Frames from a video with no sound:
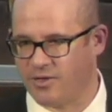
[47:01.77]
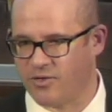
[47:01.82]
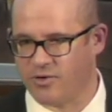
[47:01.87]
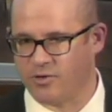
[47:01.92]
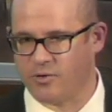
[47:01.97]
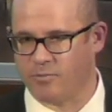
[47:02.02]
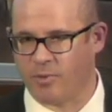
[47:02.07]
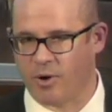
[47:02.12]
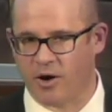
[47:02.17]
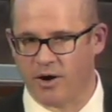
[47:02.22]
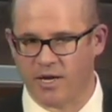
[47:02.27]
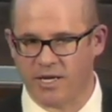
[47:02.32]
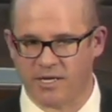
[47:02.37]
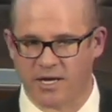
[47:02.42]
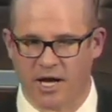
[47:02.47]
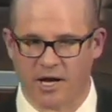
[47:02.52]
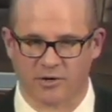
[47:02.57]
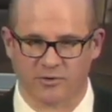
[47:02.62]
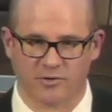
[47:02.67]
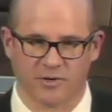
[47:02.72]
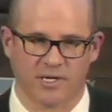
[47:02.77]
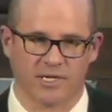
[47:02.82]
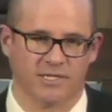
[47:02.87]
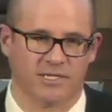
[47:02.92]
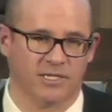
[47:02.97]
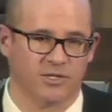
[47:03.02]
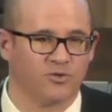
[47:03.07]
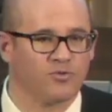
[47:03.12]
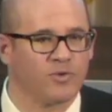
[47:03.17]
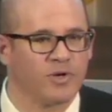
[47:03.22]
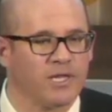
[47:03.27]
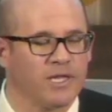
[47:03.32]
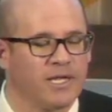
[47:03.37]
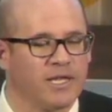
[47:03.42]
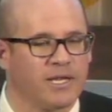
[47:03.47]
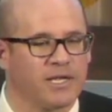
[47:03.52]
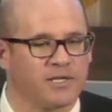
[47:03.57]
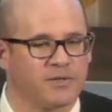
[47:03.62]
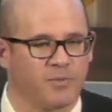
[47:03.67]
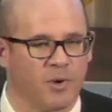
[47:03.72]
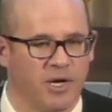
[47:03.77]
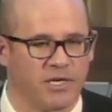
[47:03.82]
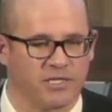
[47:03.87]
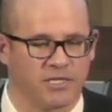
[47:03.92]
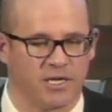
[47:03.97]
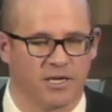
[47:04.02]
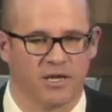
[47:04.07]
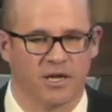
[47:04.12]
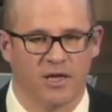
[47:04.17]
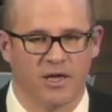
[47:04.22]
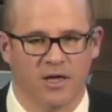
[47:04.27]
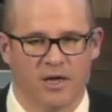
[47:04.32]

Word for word: the third-party doctrine is it's really an expression